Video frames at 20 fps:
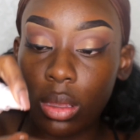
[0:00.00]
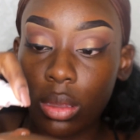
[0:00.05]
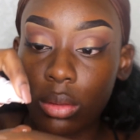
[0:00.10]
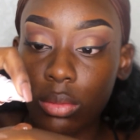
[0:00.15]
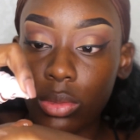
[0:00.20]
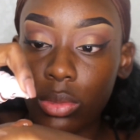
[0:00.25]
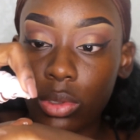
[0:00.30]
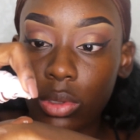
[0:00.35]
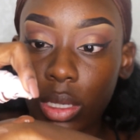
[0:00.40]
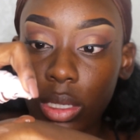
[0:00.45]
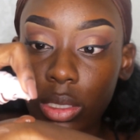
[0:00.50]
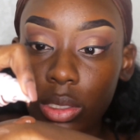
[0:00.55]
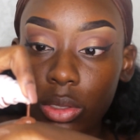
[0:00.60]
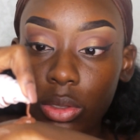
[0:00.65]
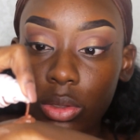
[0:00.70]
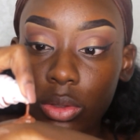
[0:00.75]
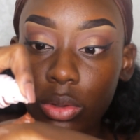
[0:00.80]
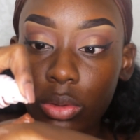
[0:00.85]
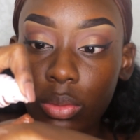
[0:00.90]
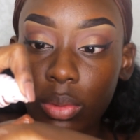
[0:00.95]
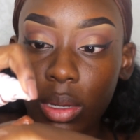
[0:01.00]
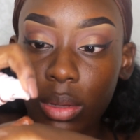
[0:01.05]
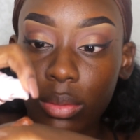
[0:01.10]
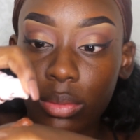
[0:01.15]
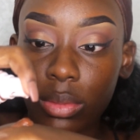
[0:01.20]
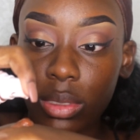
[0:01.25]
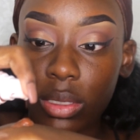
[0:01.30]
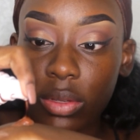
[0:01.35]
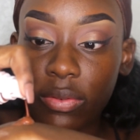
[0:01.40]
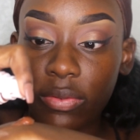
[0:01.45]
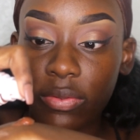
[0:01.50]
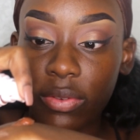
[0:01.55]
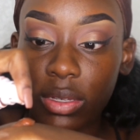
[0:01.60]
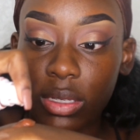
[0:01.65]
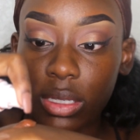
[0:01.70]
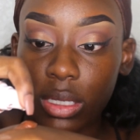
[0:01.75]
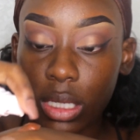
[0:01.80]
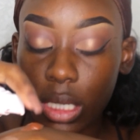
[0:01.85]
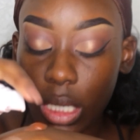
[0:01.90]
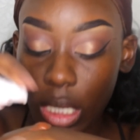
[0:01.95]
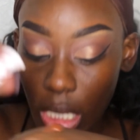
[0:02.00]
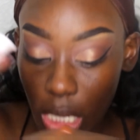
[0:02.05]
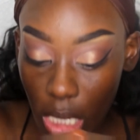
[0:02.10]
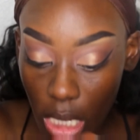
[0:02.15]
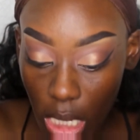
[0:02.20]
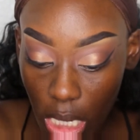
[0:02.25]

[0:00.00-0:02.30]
Do like two clumps of Fenty.